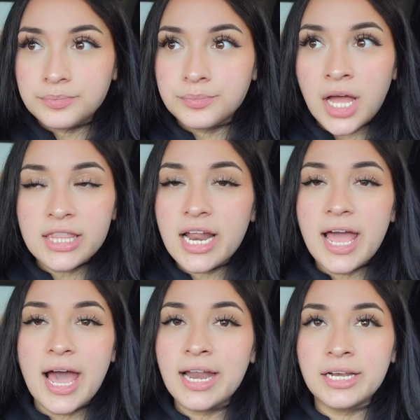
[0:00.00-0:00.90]
Not that I
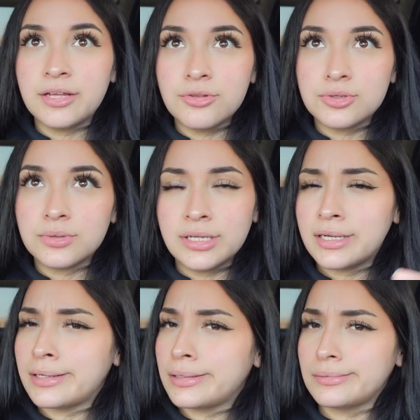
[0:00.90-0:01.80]
had any of those really,
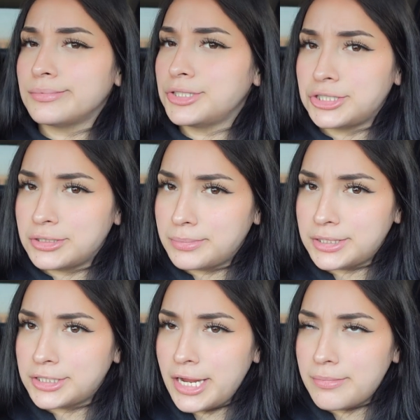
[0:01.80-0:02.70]
and you shouldn't be
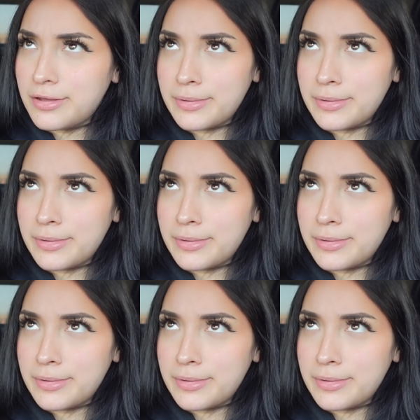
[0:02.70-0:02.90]
ashamed of.